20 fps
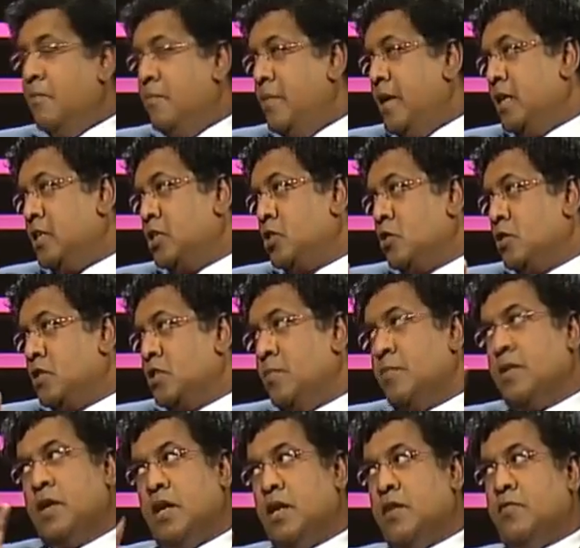based on
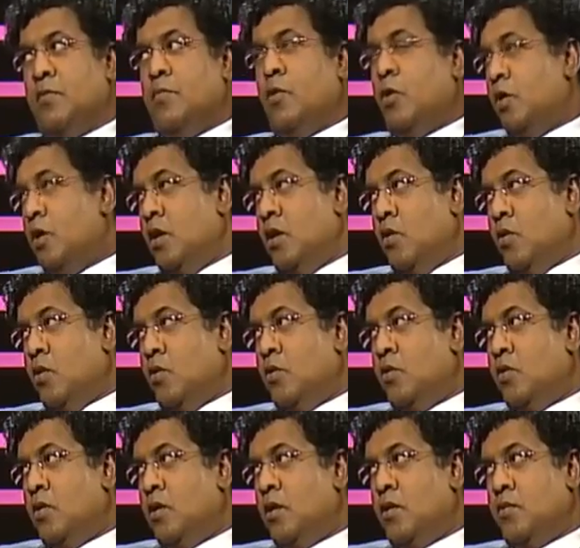some kind of a model law?
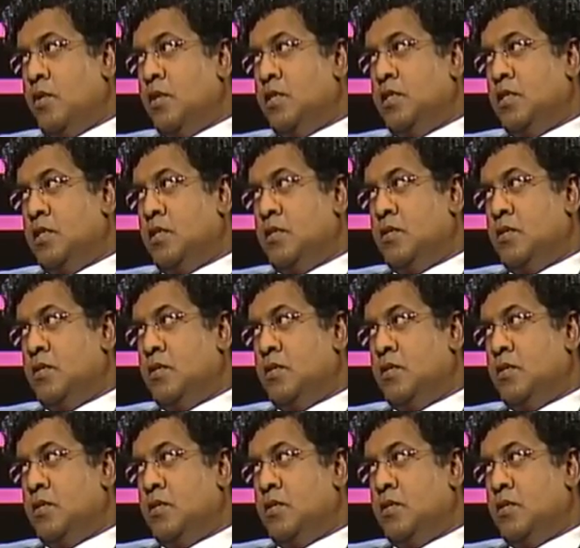How does it?